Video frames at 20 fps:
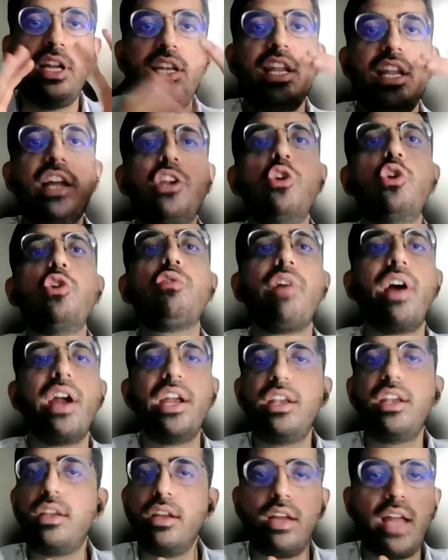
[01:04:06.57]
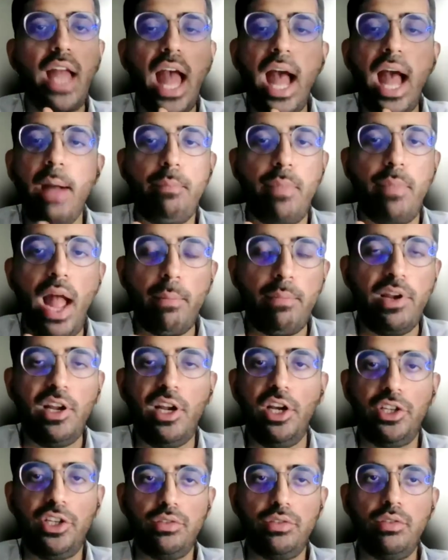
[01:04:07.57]
in their unified
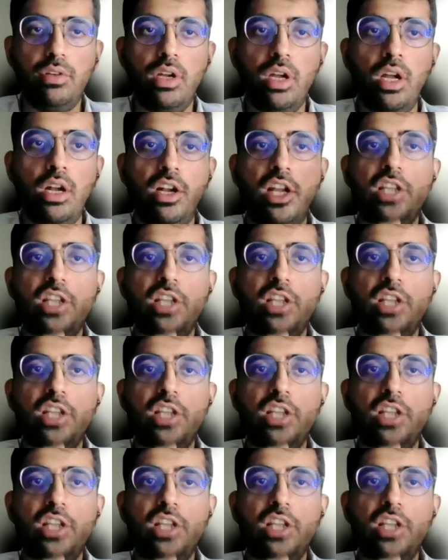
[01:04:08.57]
application.